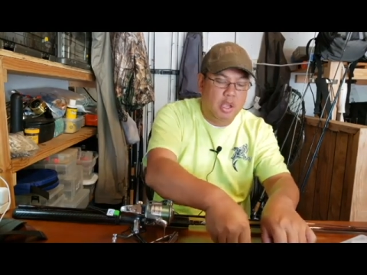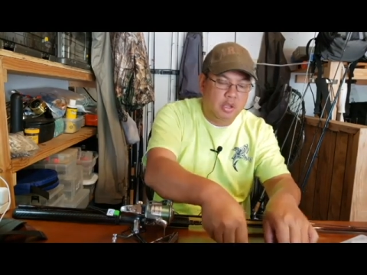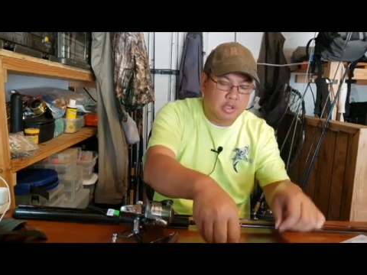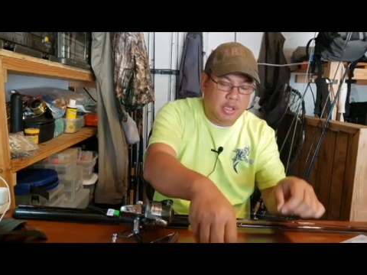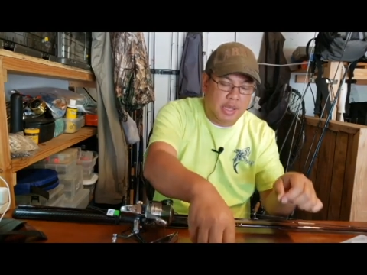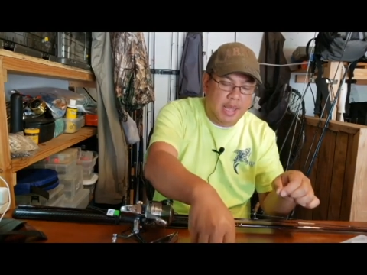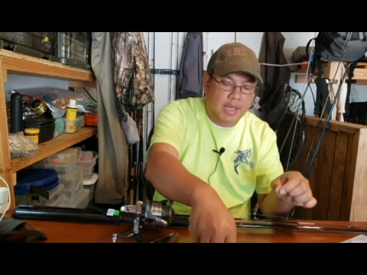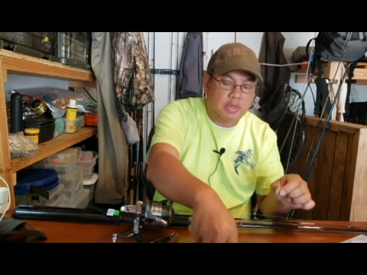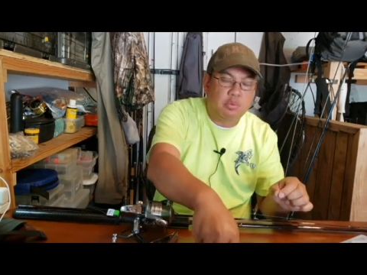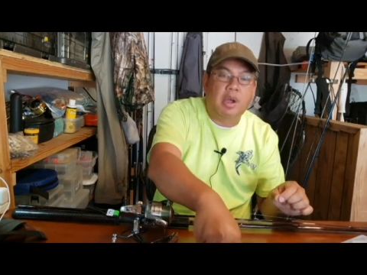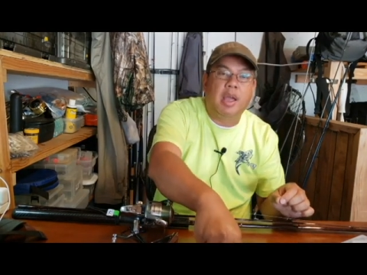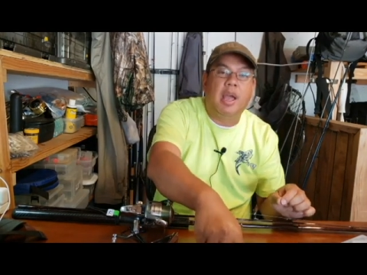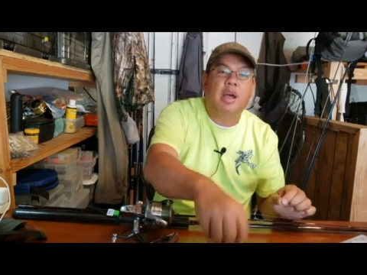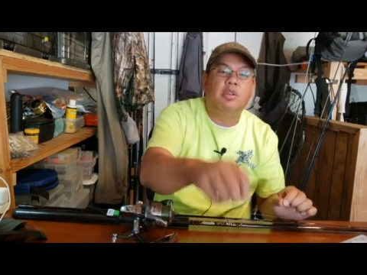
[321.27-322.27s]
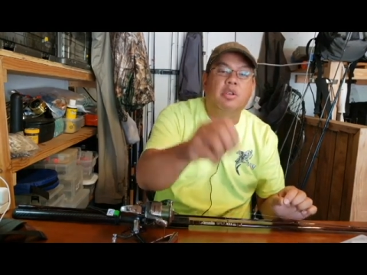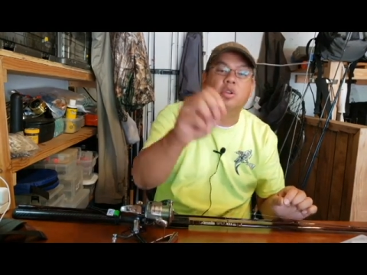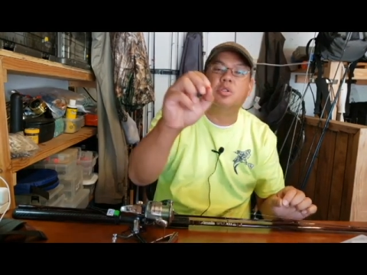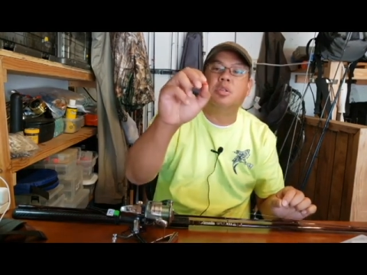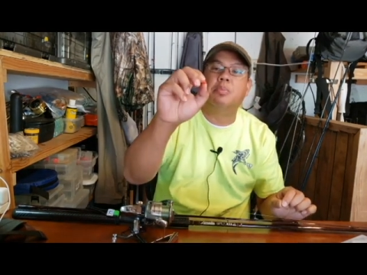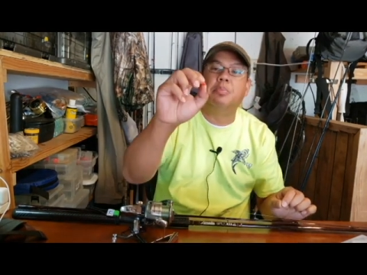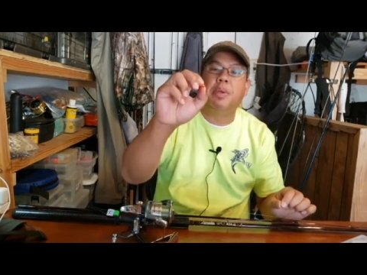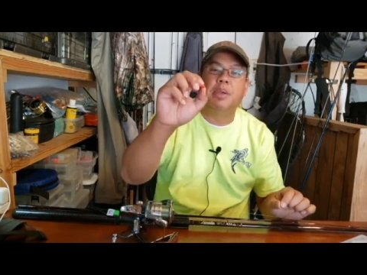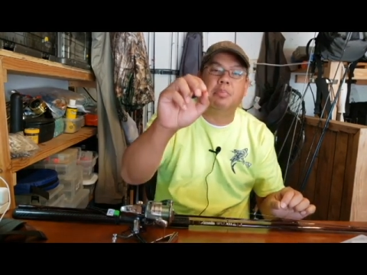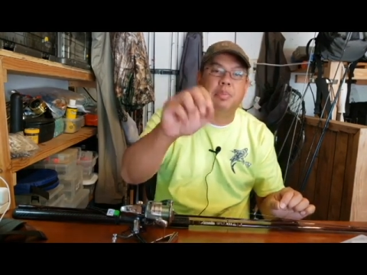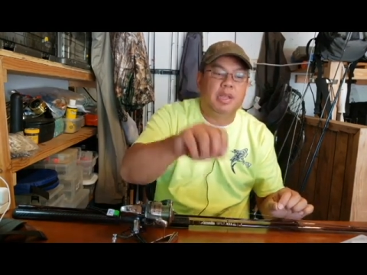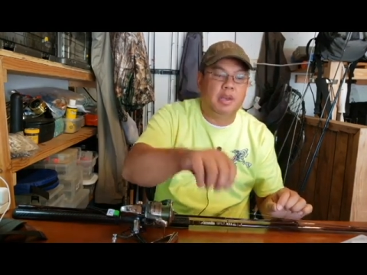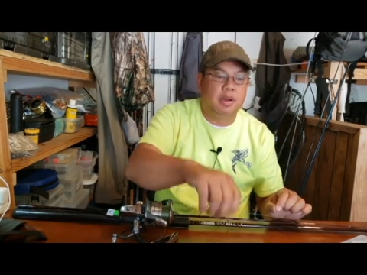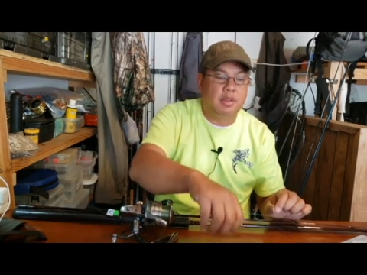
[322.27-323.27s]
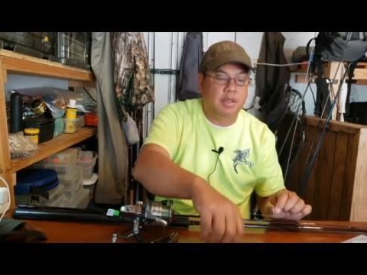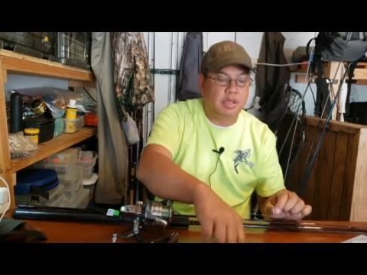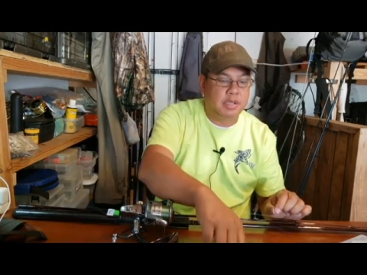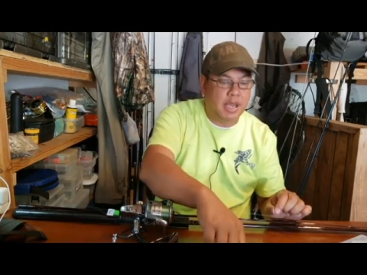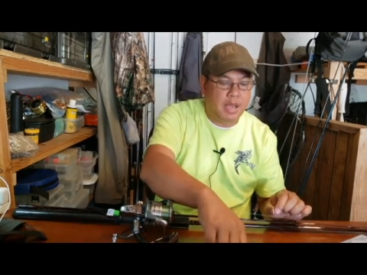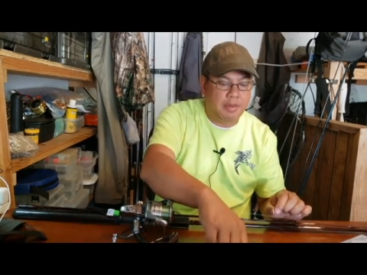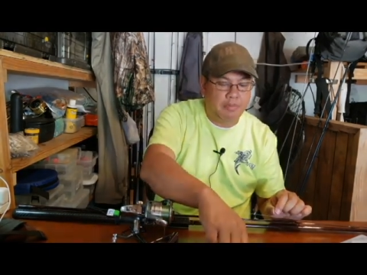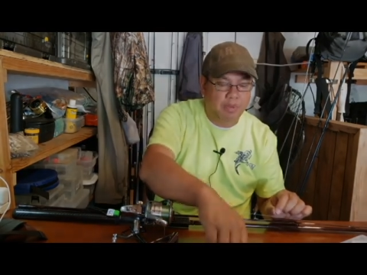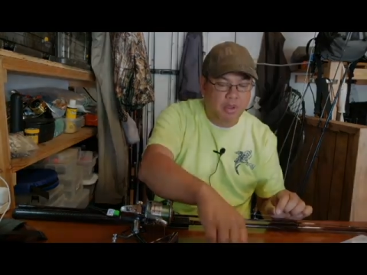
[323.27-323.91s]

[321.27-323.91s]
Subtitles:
So that's why I'll use a big bead on the top.